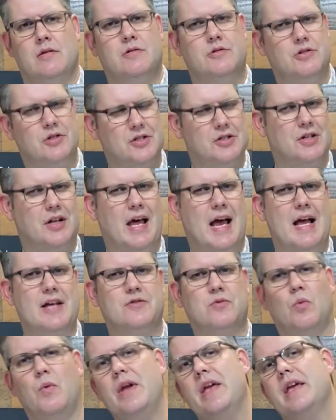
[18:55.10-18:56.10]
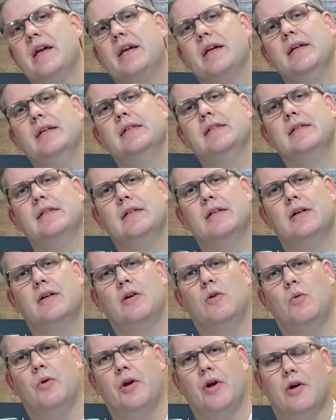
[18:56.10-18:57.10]
just last week
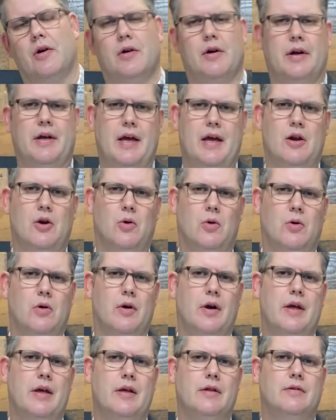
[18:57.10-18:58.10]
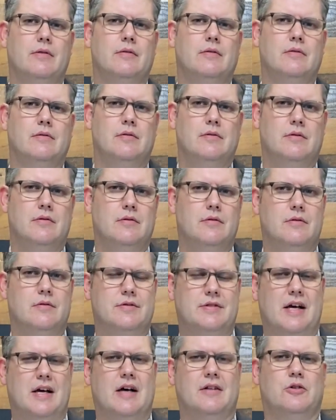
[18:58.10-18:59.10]
when Hurricane Laura hit
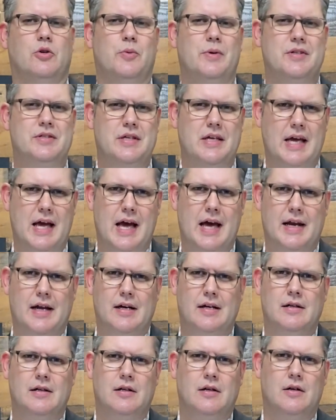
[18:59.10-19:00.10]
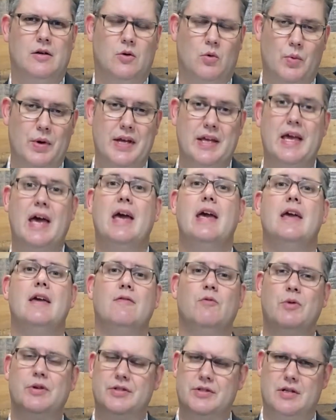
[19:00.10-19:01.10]
South Louisiana, we
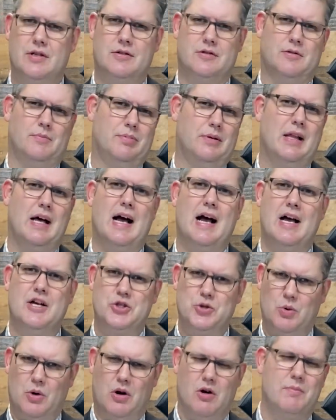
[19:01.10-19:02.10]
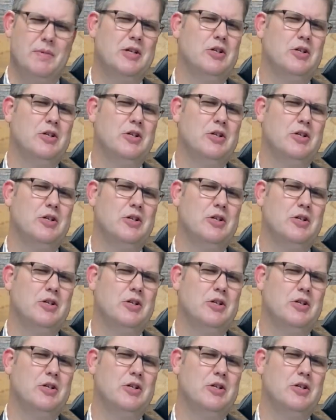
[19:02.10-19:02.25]
gave, we sent supplies. You heard me